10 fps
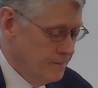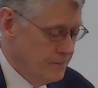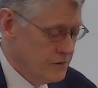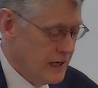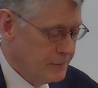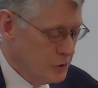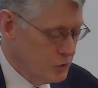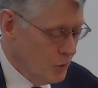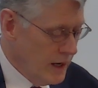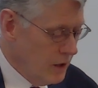chapter
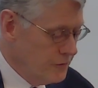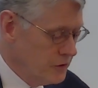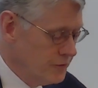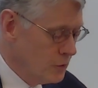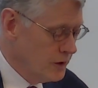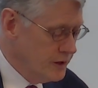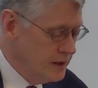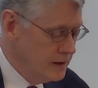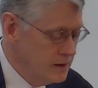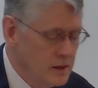12, verse
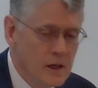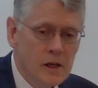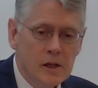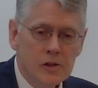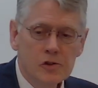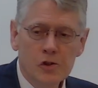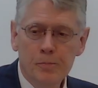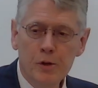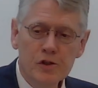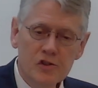14, to
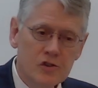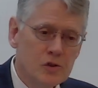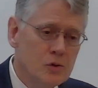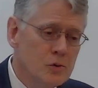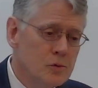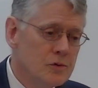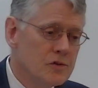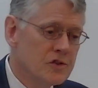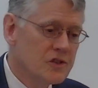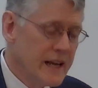pursue
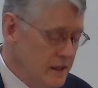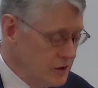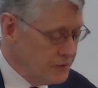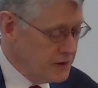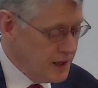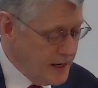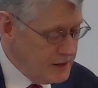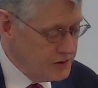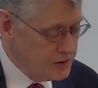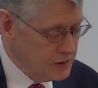
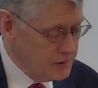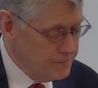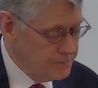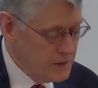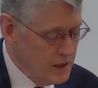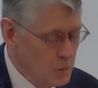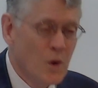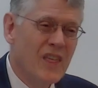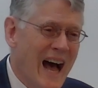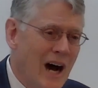sanctification
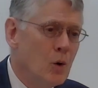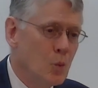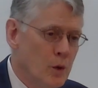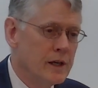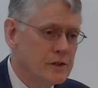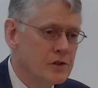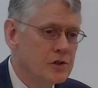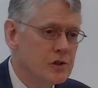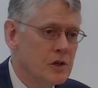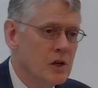without
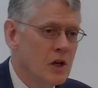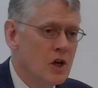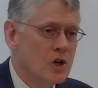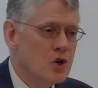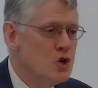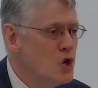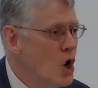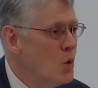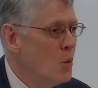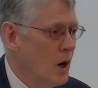which
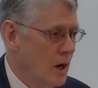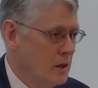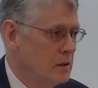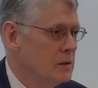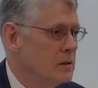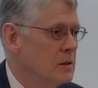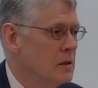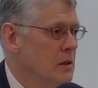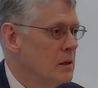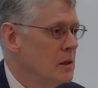no one
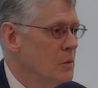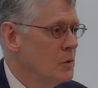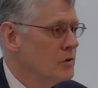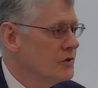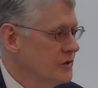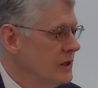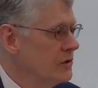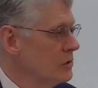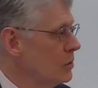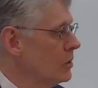will see the
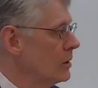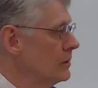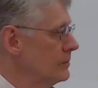Lord.